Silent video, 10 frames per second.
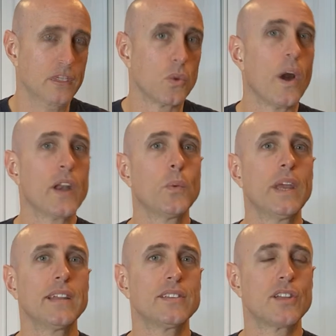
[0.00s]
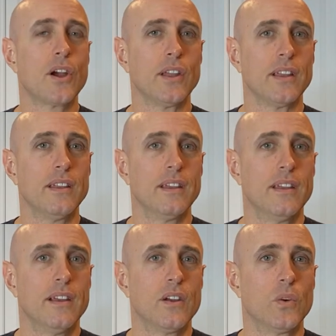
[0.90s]
So why don't we get started
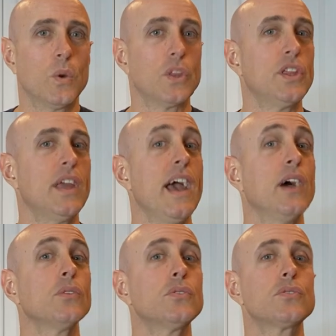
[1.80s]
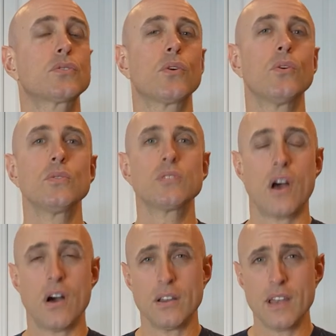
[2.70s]
with the Elder Scrolls
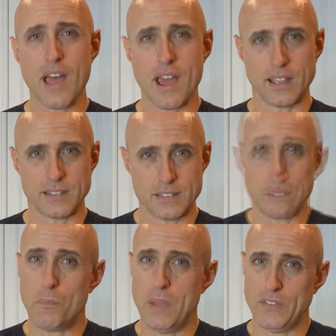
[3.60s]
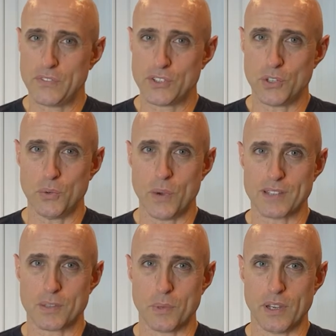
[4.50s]
Online's beef stew
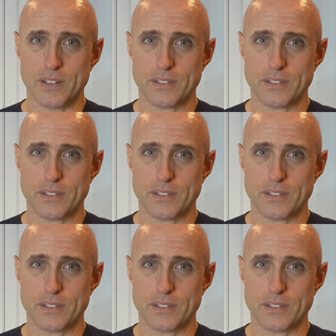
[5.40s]
recipe.